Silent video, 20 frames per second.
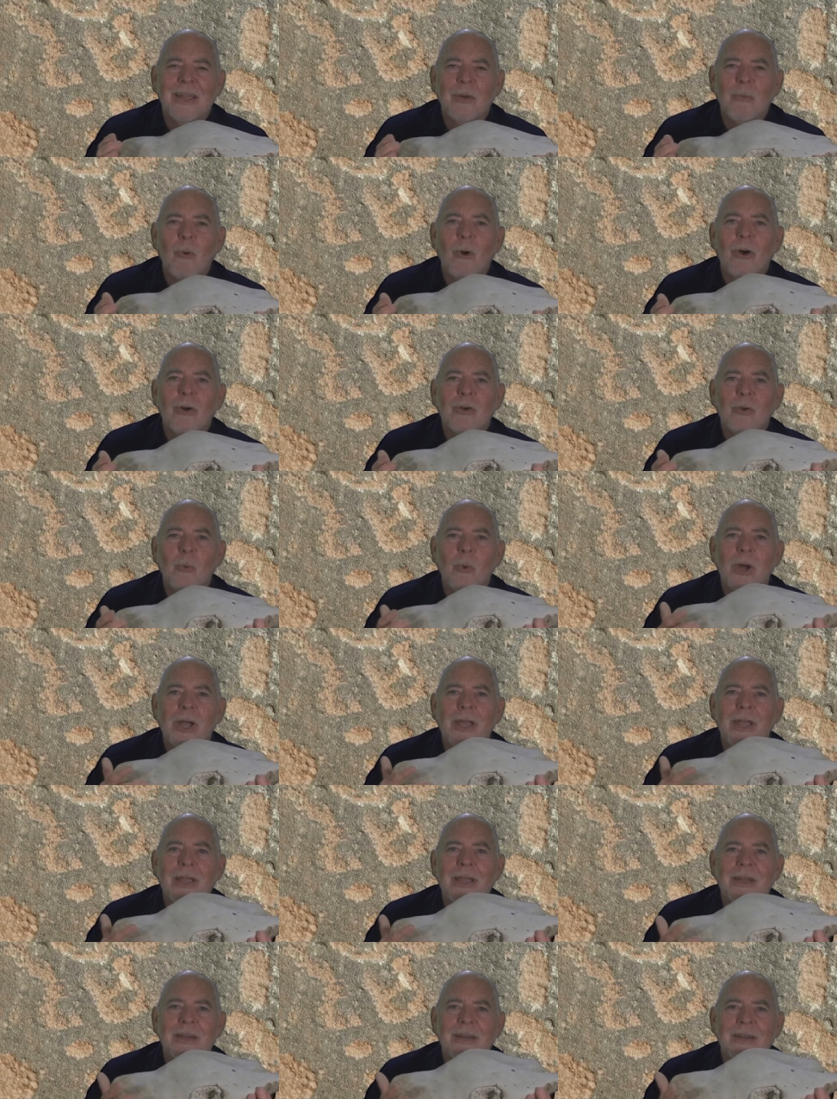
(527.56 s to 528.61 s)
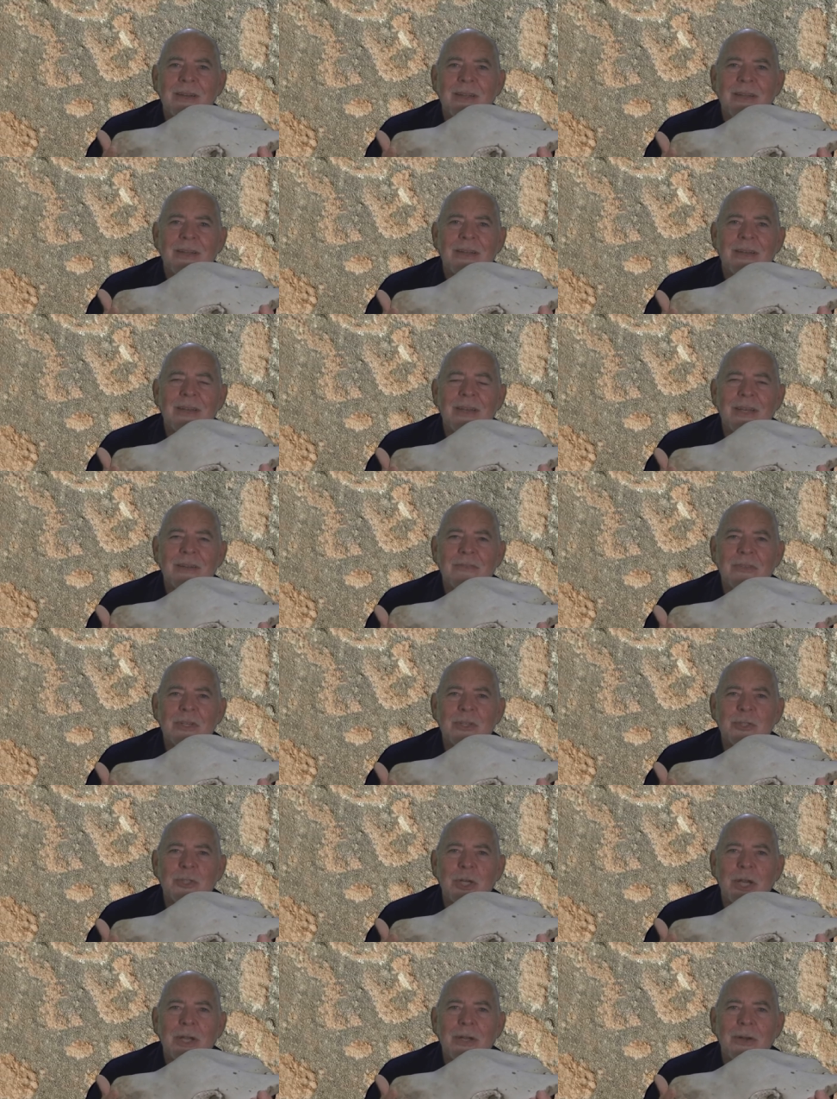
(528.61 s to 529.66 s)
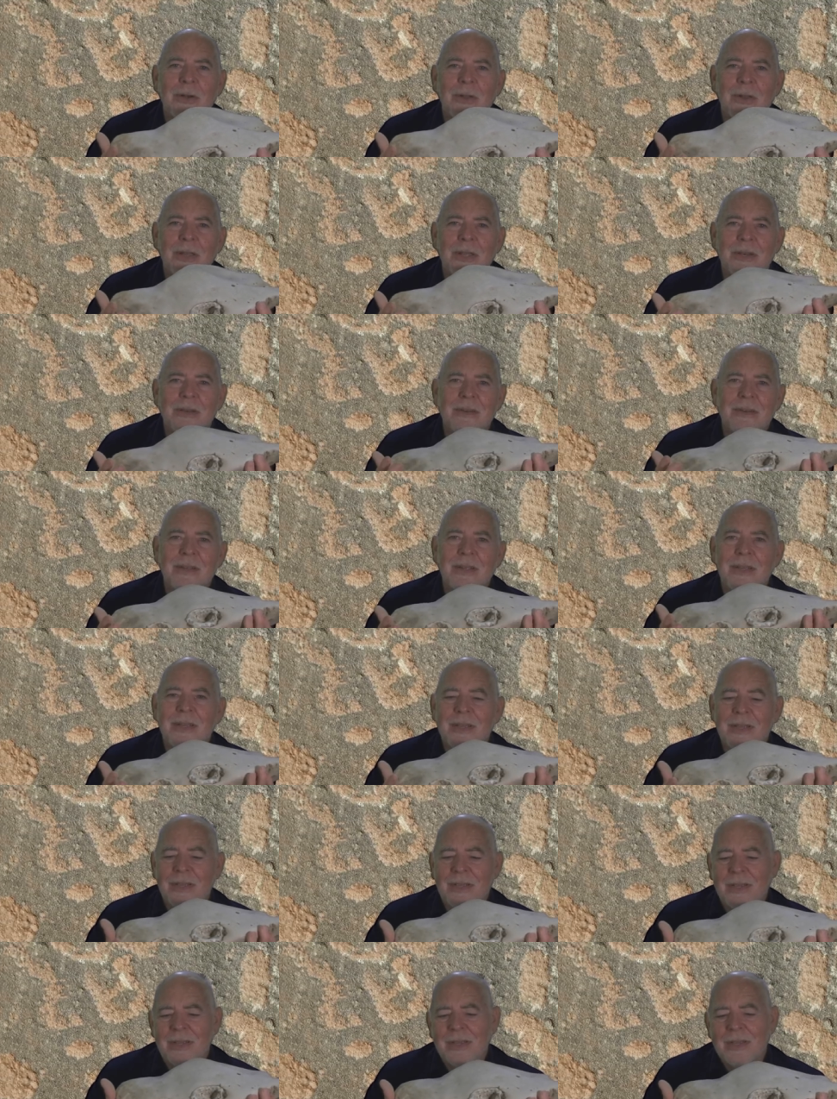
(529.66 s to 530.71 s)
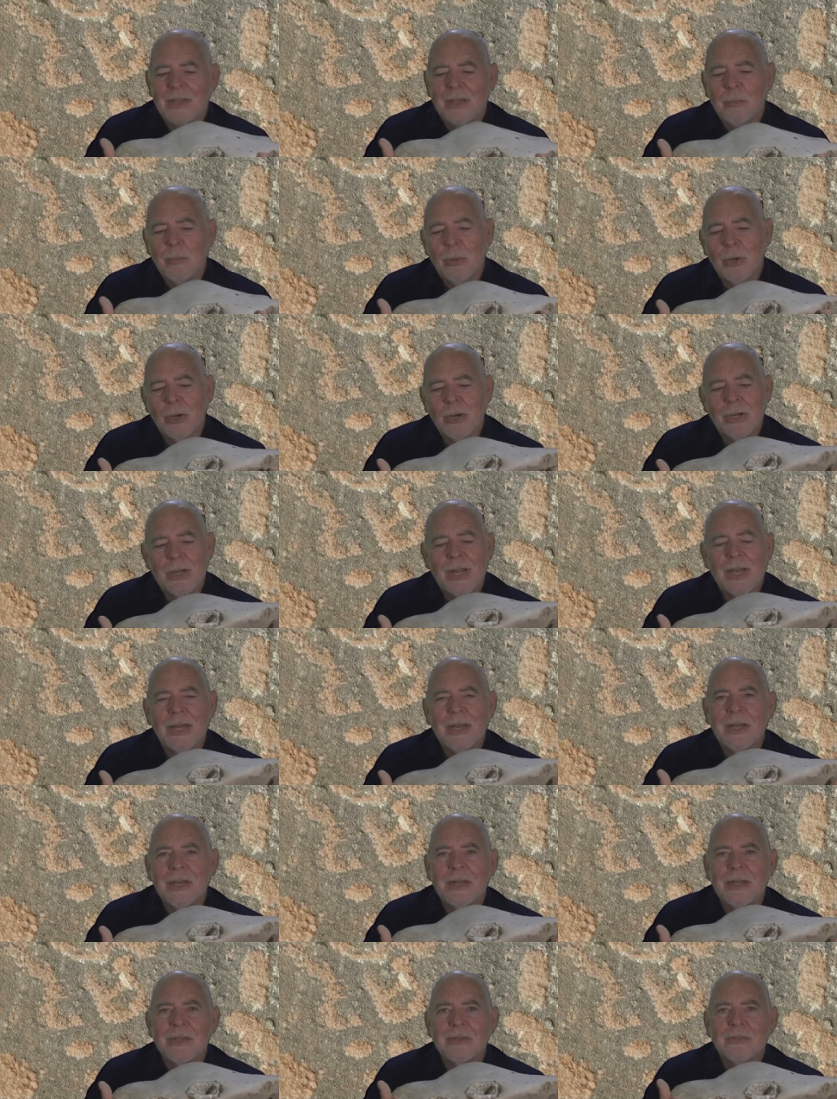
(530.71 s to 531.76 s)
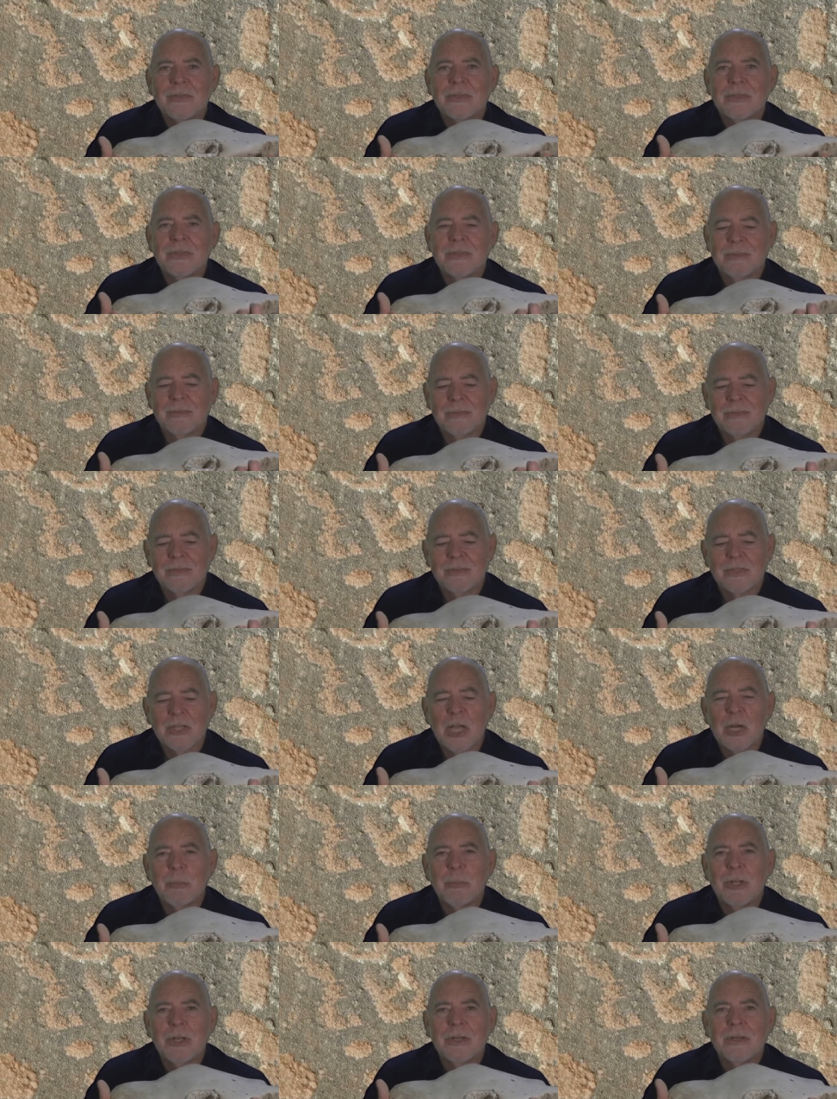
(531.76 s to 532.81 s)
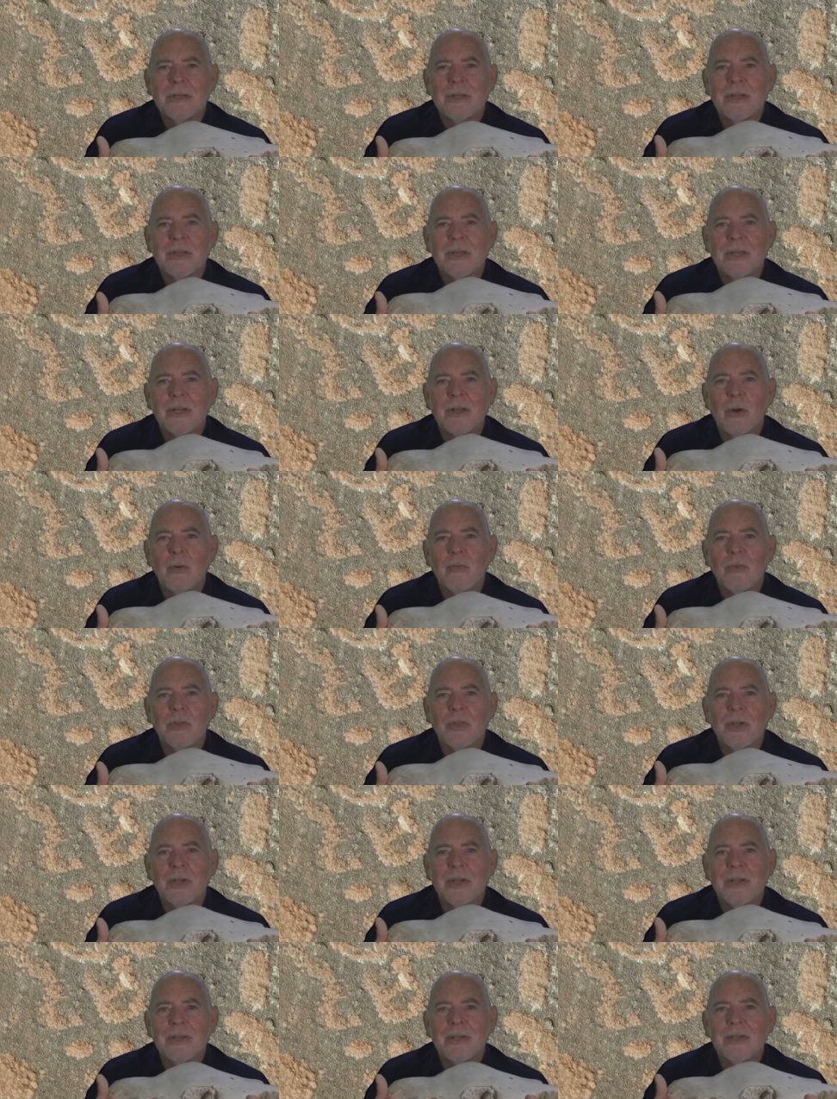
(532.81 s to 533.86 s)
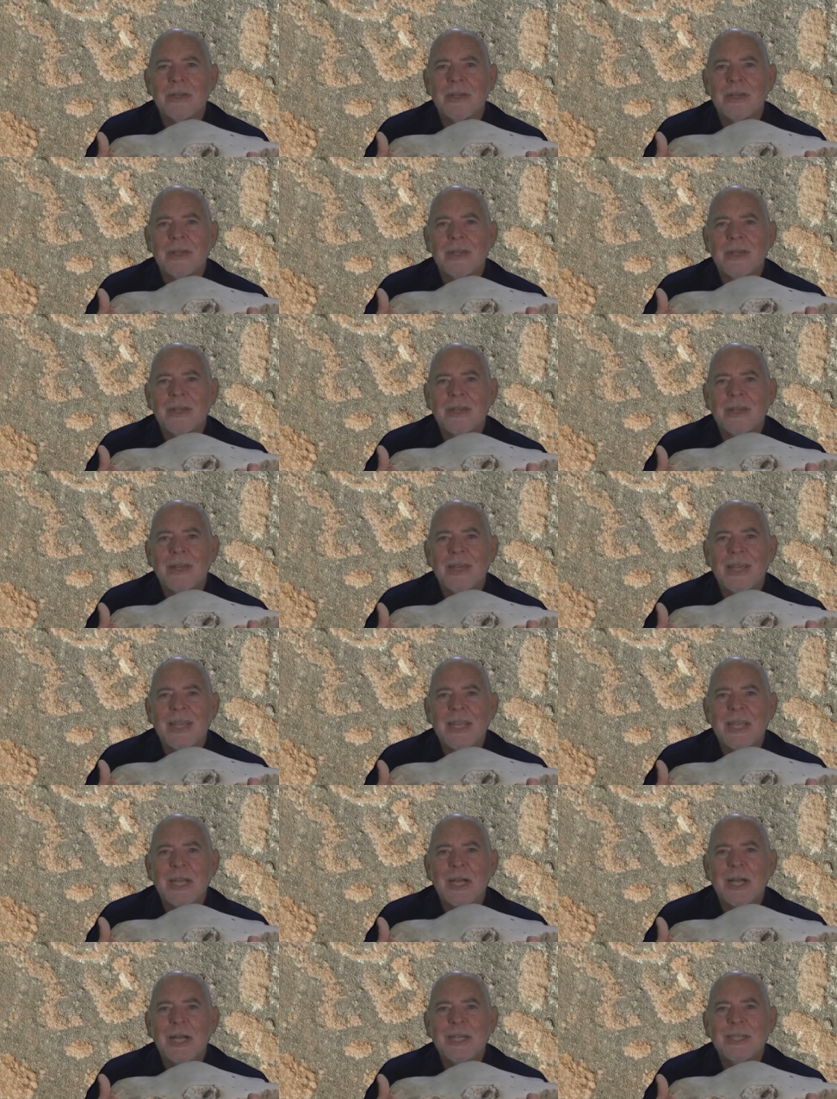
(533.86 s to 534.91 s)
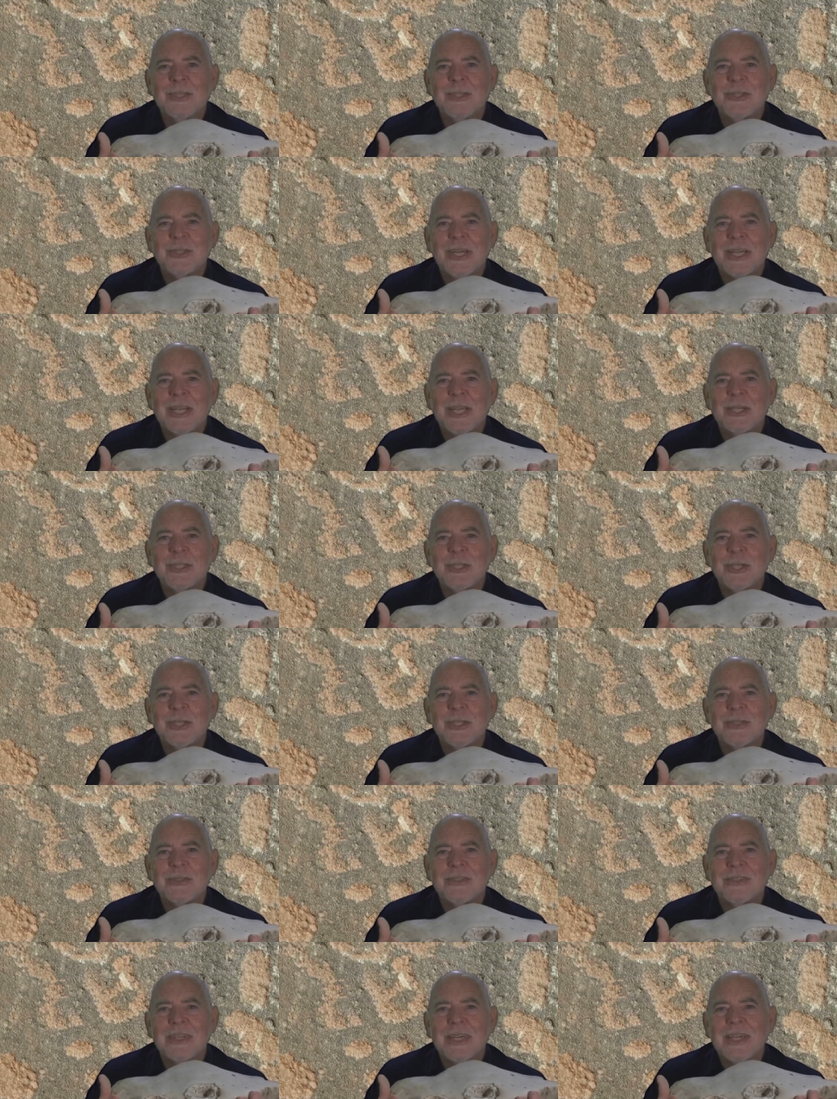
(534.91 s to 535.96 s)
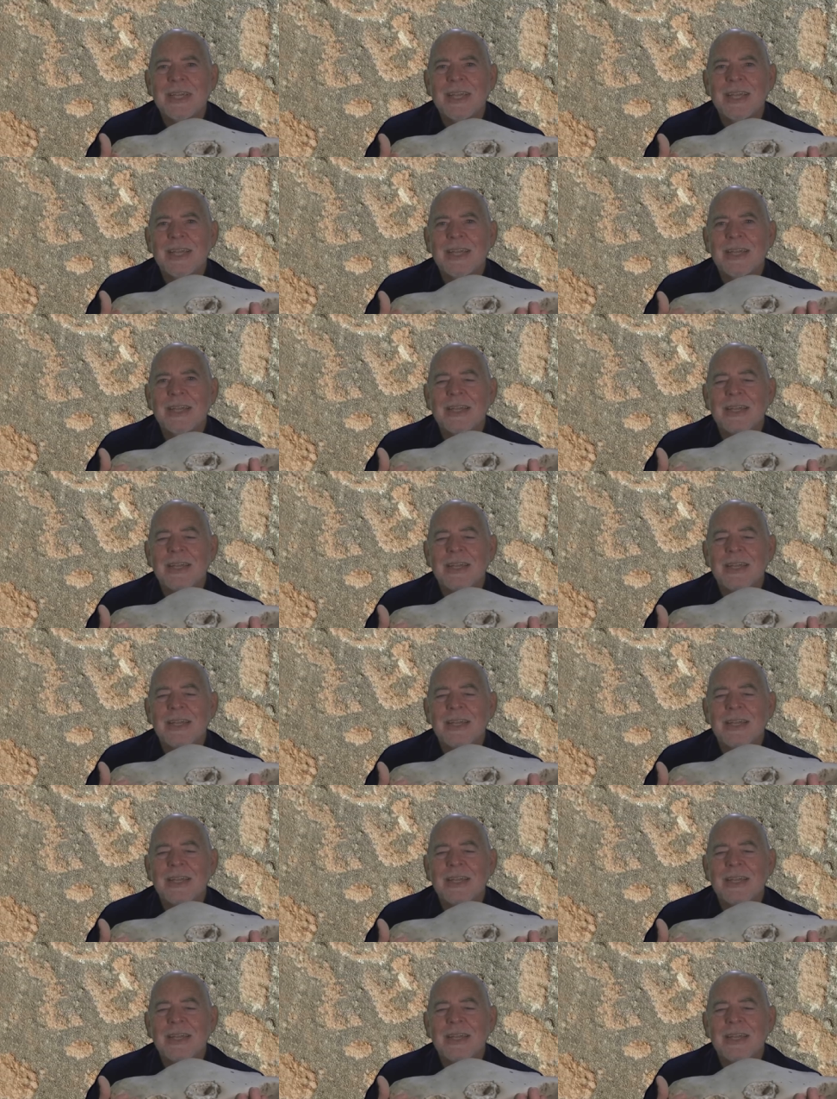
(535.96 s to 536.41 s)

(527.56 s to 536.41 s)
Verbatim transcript: and walked away and left the shell and it buried down in this sediment and over the eons, I guess you could say,